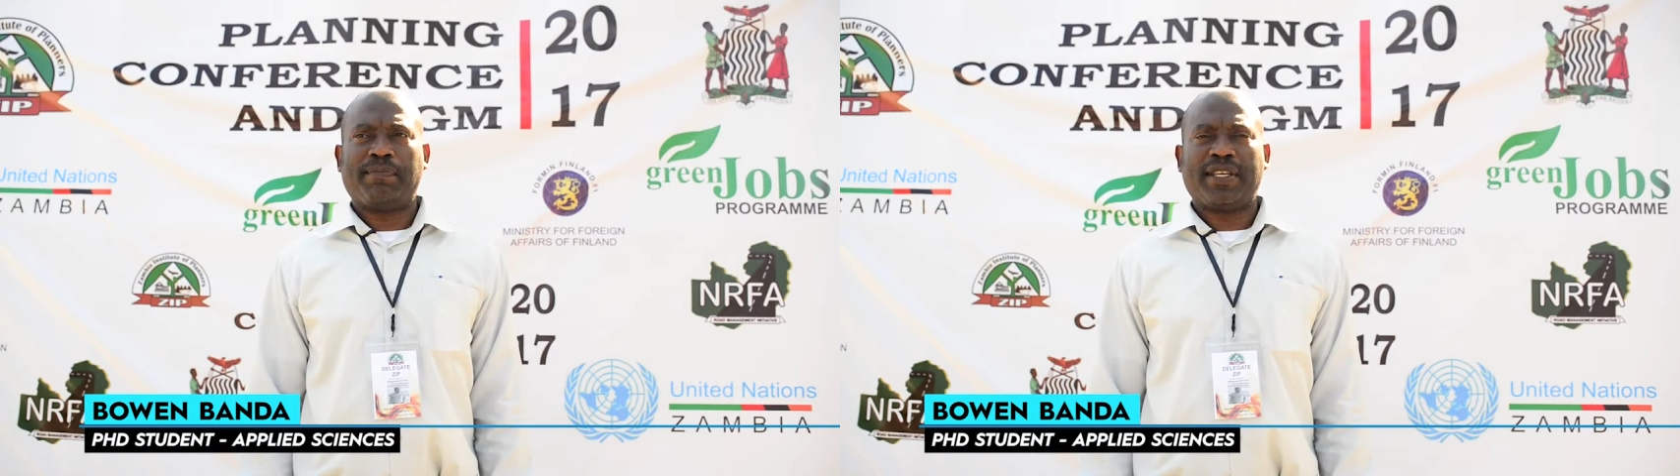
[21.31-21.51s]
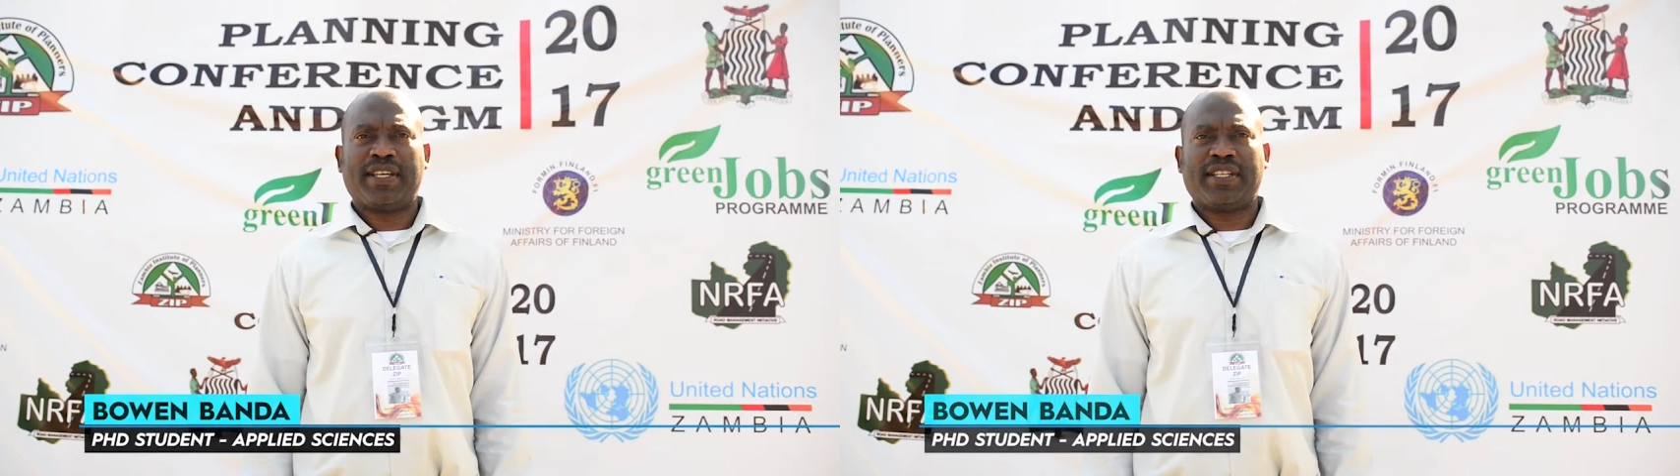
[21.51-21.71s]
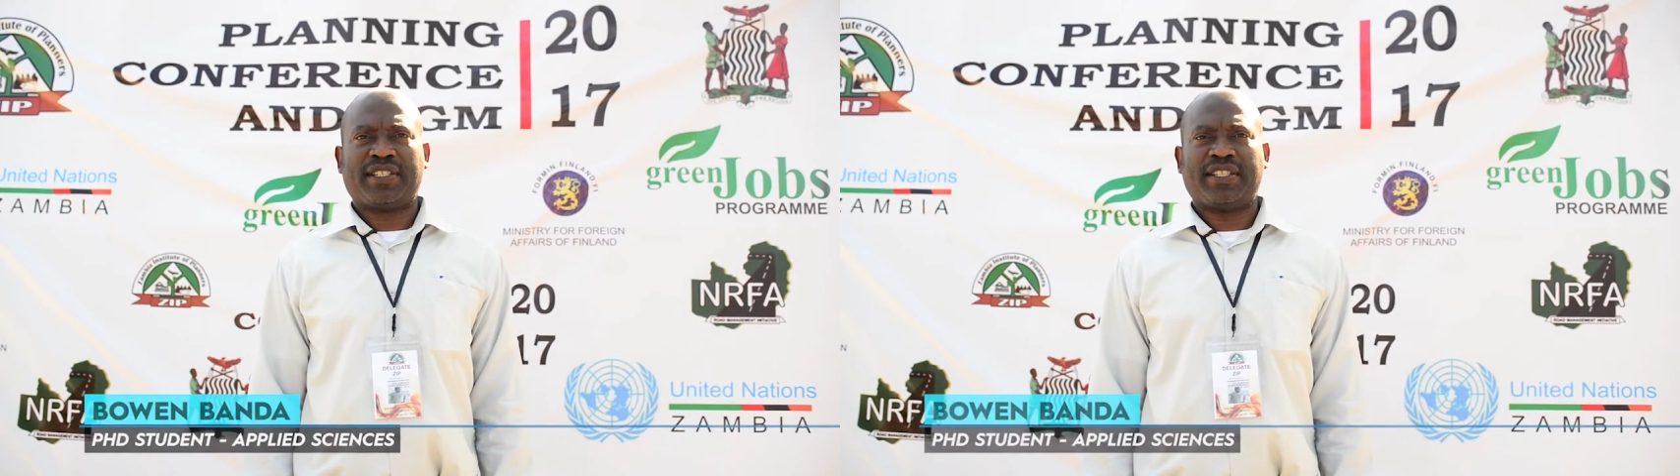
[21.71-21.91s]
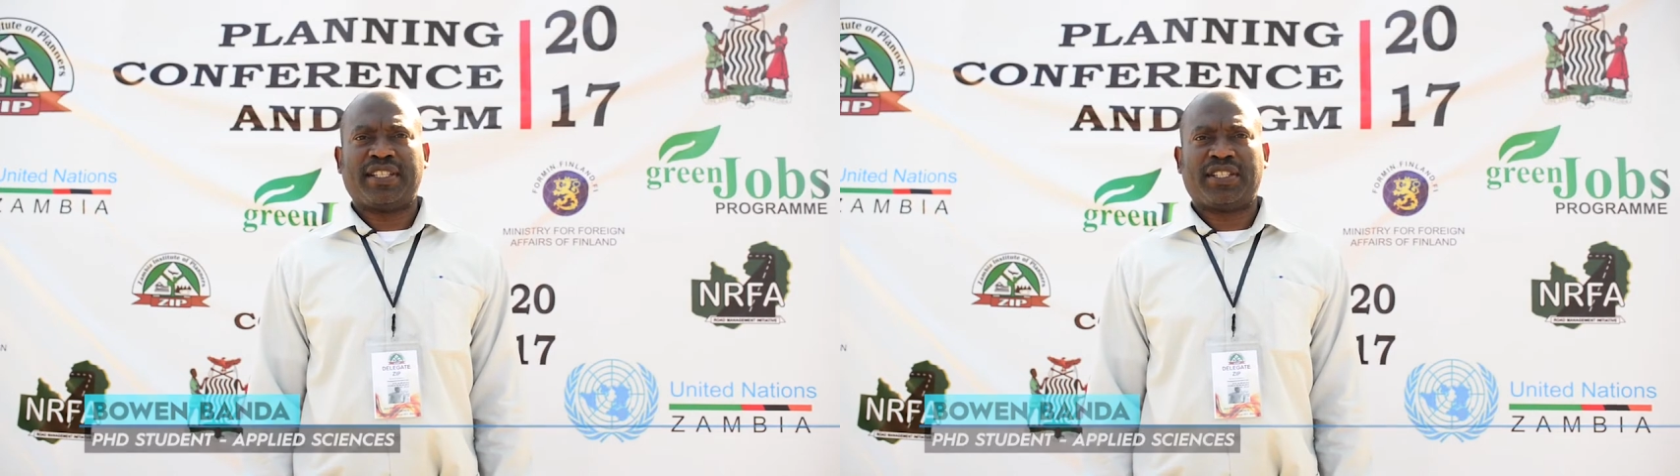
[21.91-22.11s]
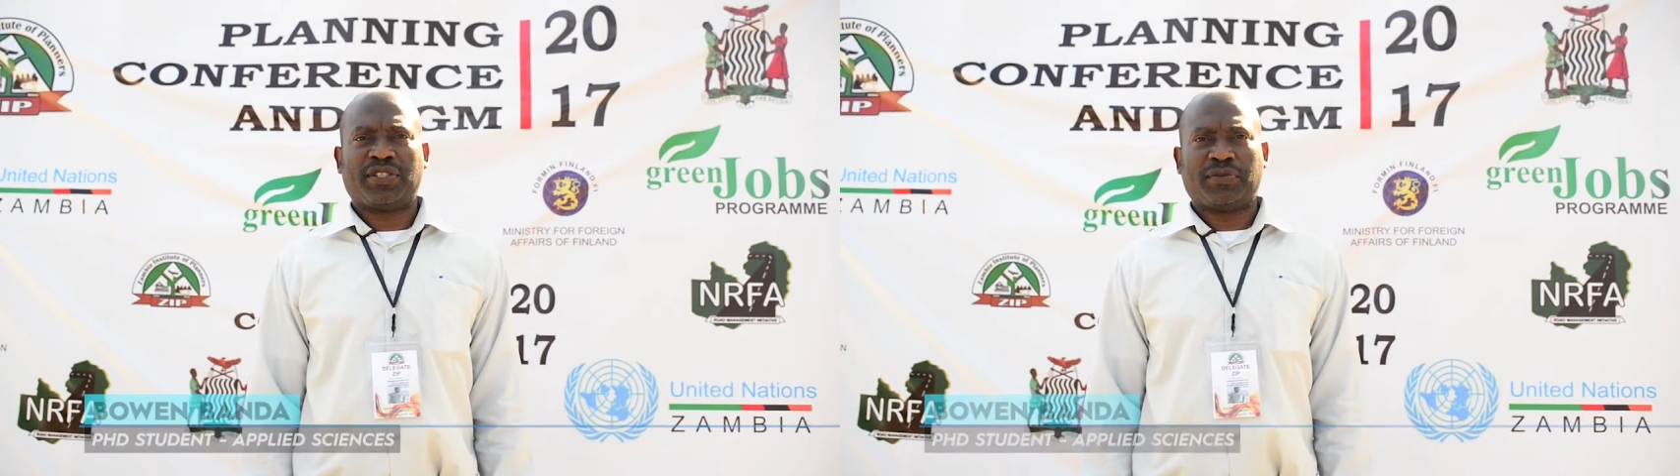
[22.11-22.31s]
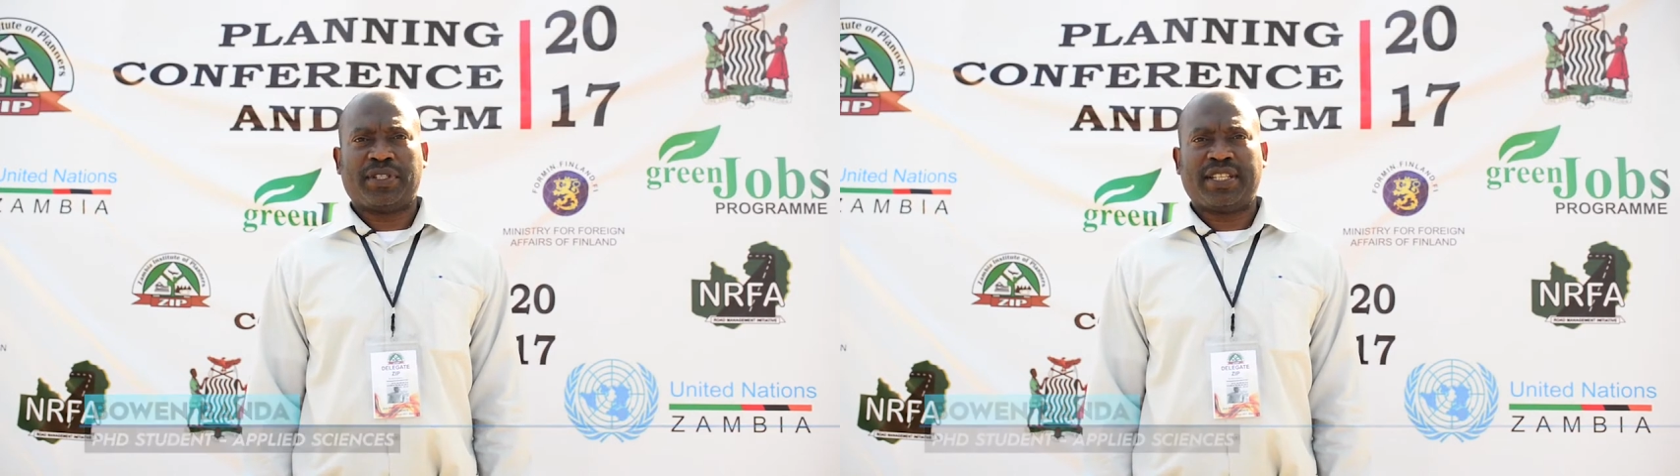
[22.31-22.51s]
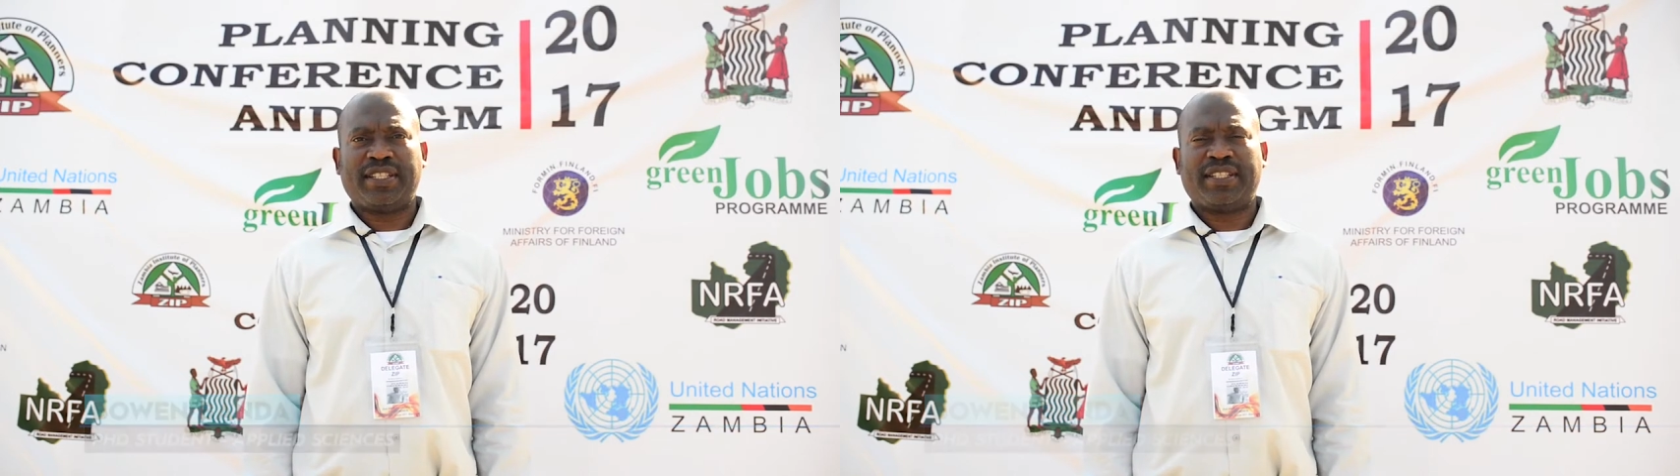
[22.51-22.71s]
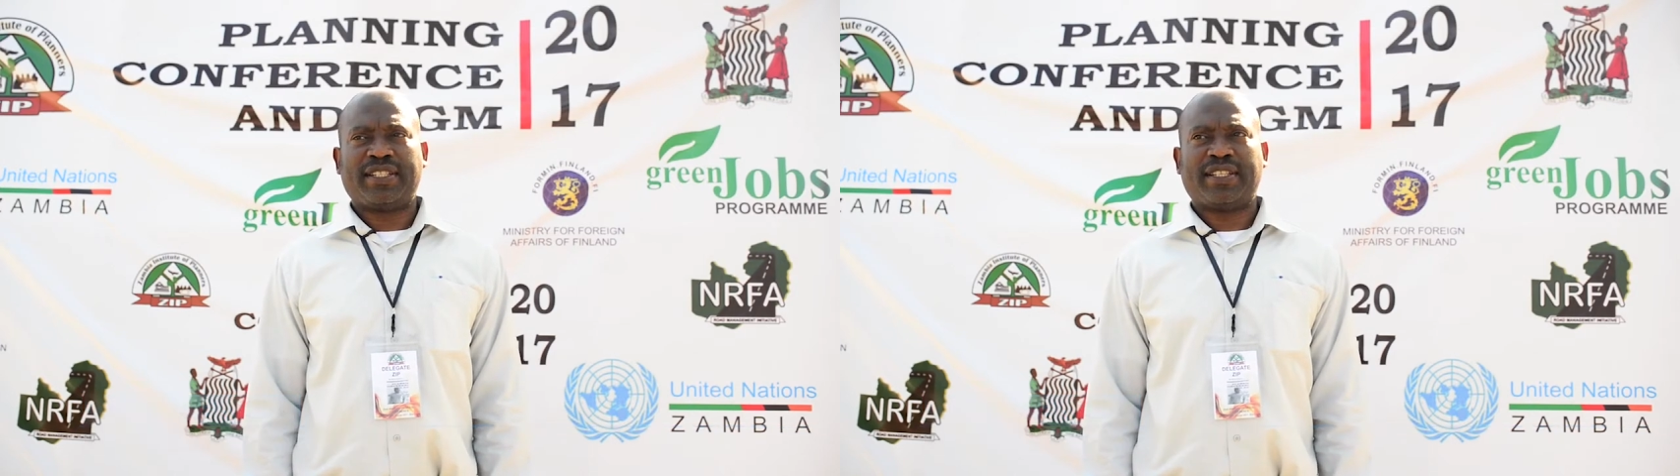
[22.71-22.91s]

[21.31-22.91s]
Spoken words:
PhD student